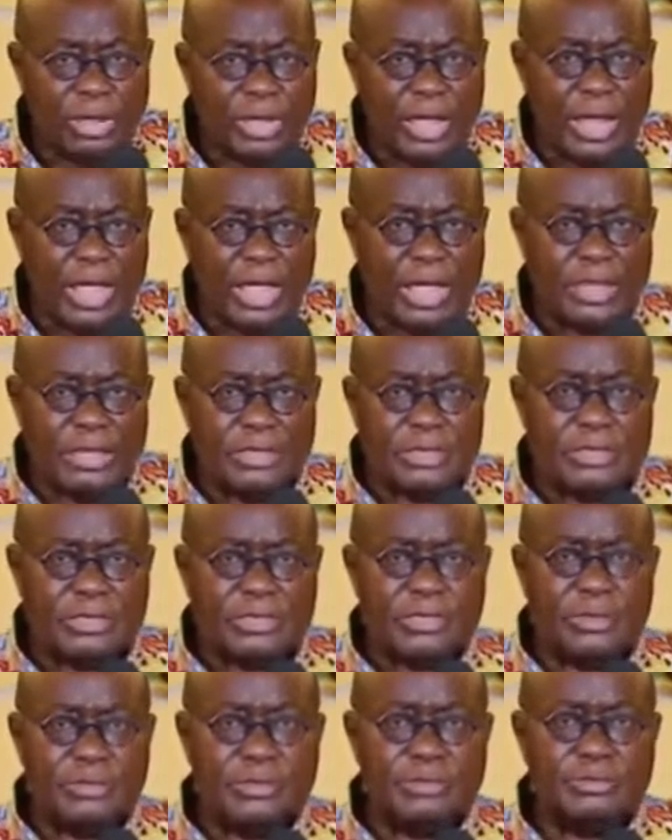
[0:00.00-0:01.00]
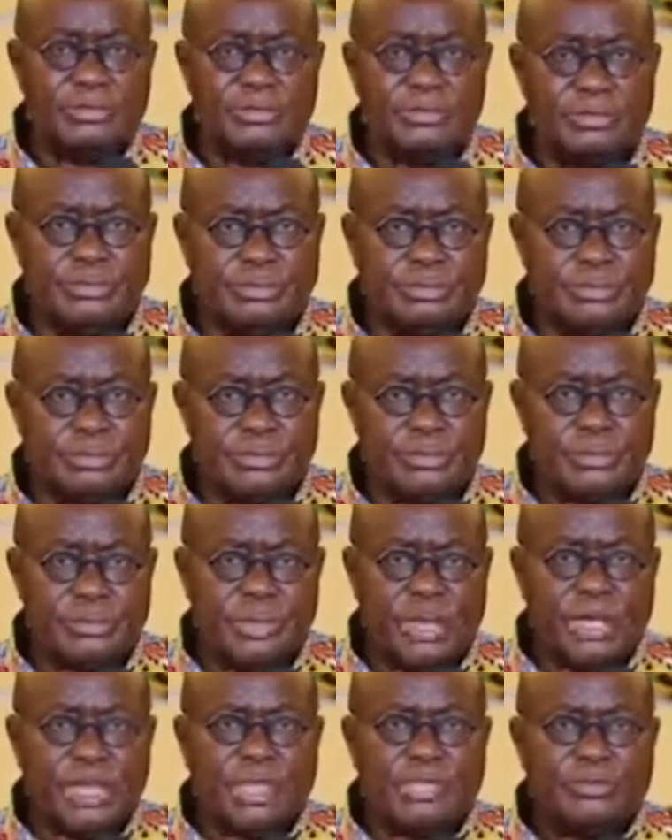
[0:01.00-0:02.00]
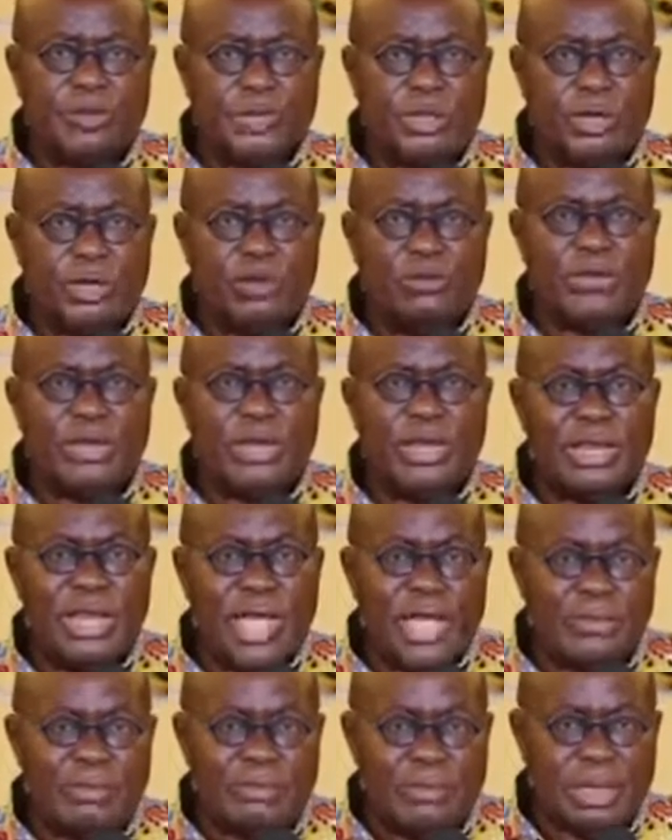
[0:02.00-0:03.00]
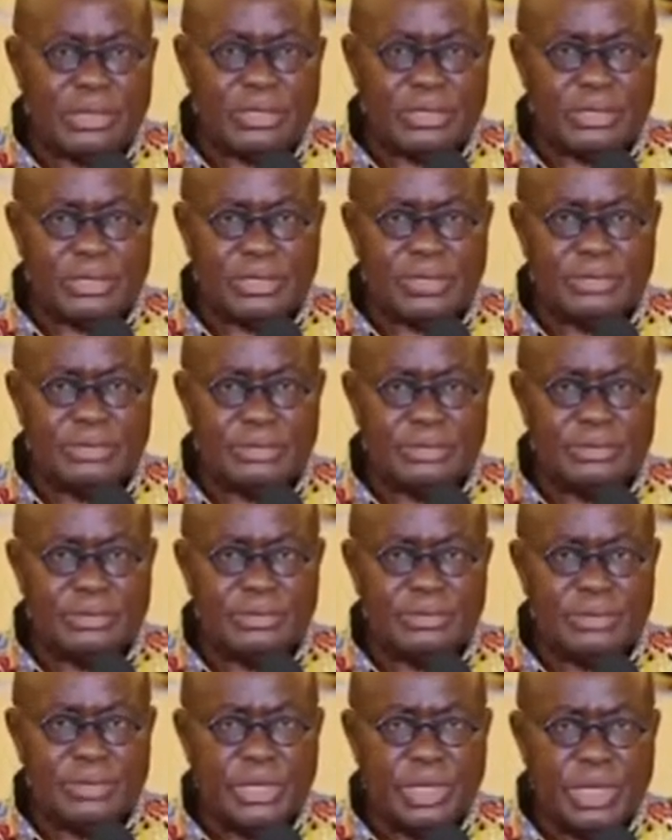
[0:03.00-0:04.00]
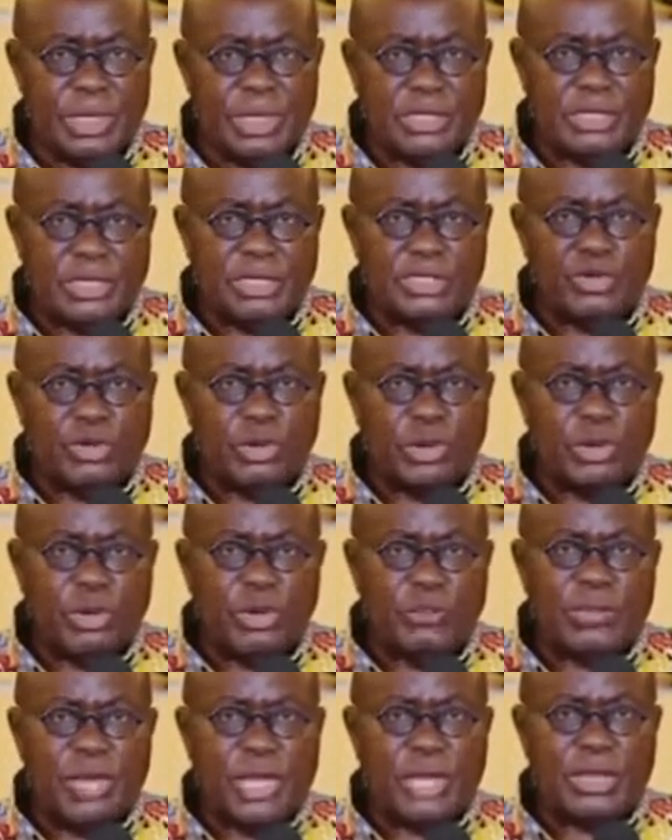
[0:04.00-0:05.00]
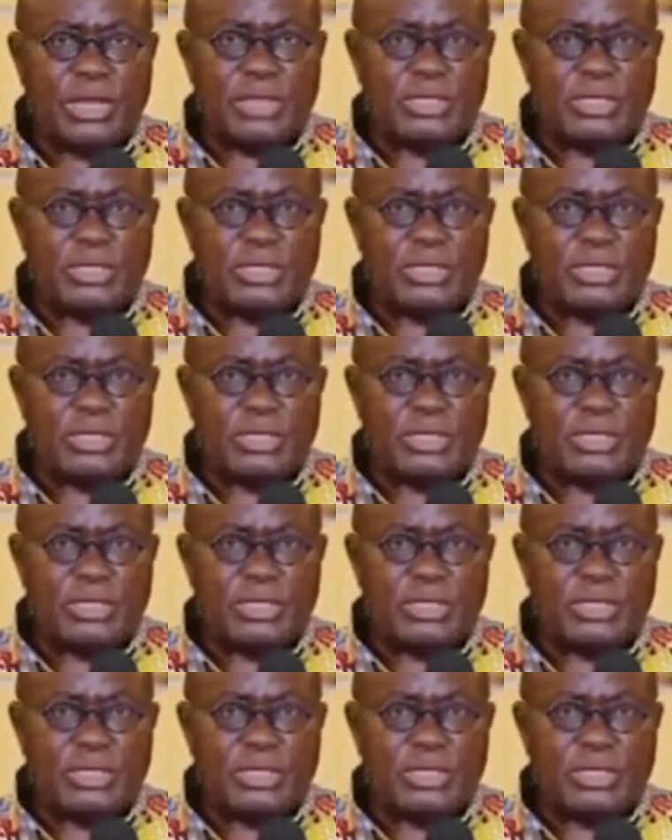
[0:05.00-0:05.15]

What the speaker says: Fellow Ghanaians, It has been over 9 months since we all